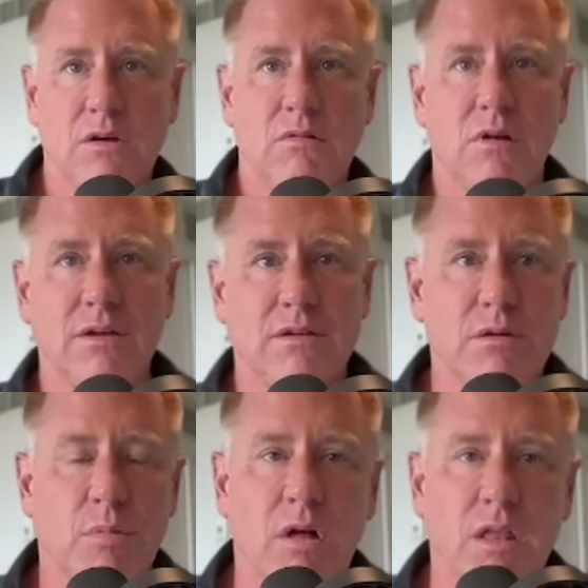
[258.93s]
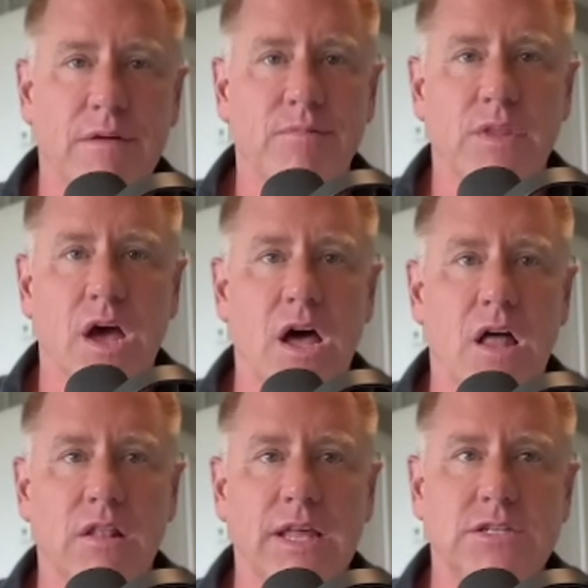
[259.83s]
right, Kamala?
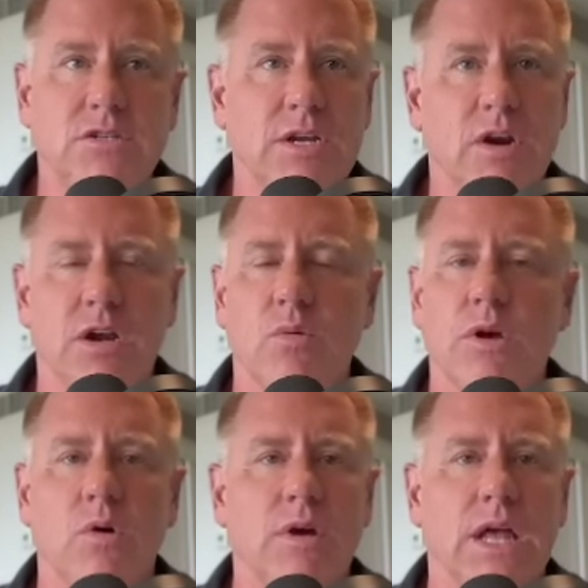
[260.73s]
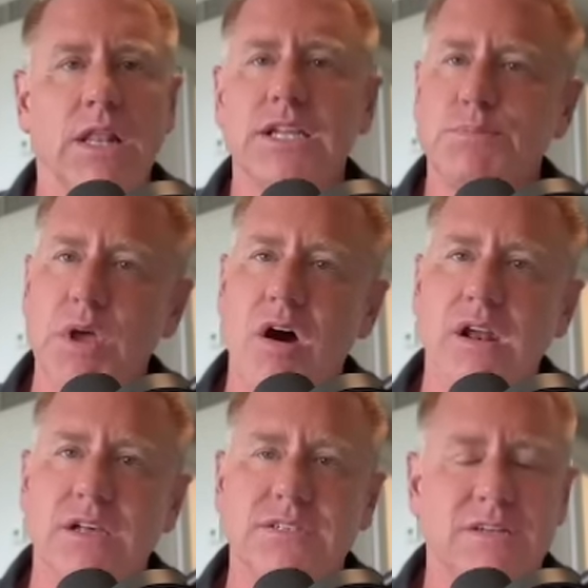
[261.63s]
Uh, let's here. Here we go again. Let's be
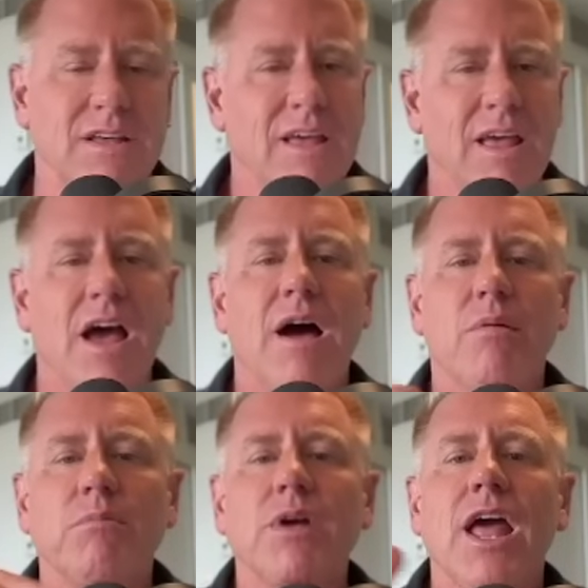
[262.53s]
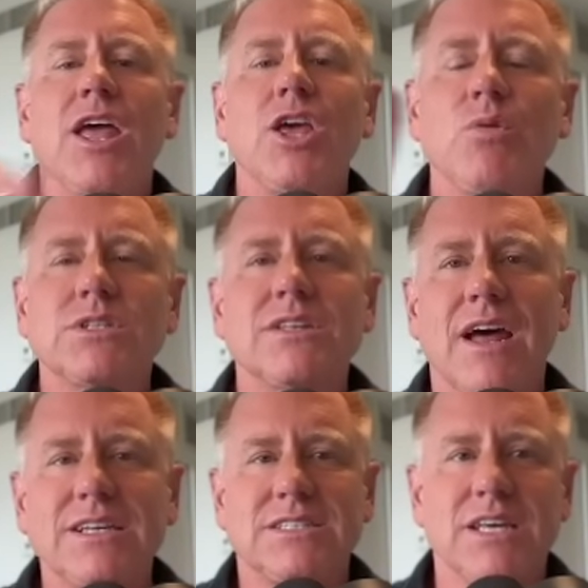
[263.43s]
honest. I'm, you know what's the
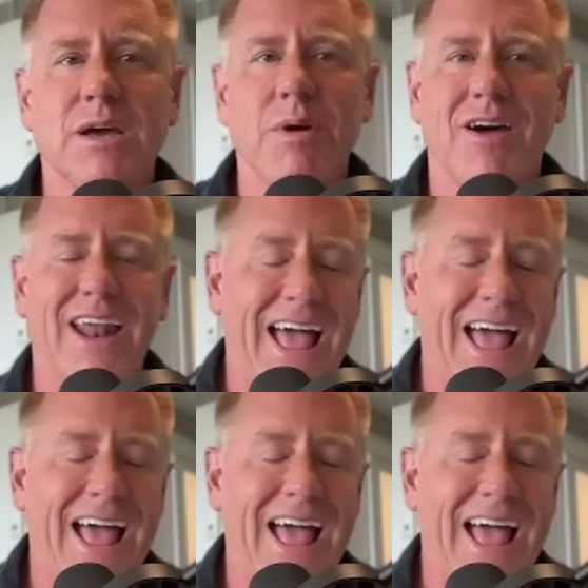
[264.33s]
nice thing about